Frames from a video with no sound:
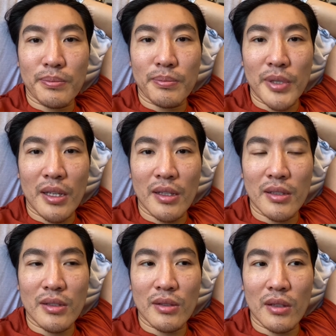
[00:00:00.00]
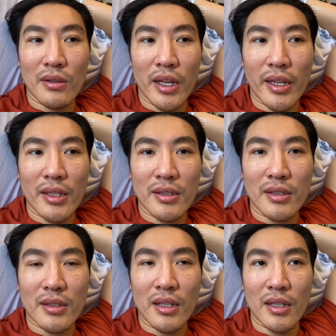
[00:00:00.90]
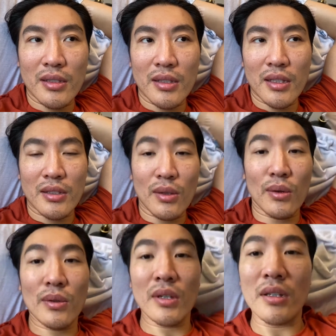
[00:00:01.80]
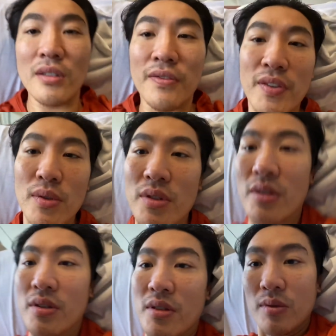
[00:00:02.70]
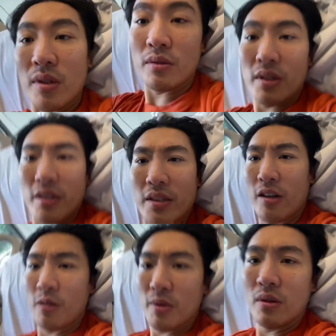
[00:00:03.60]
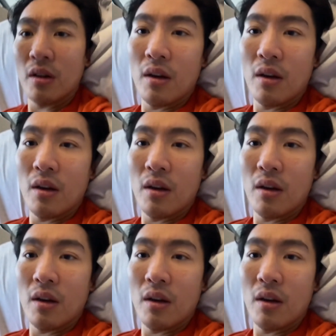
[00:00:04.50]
because like it's it feels just really terrible.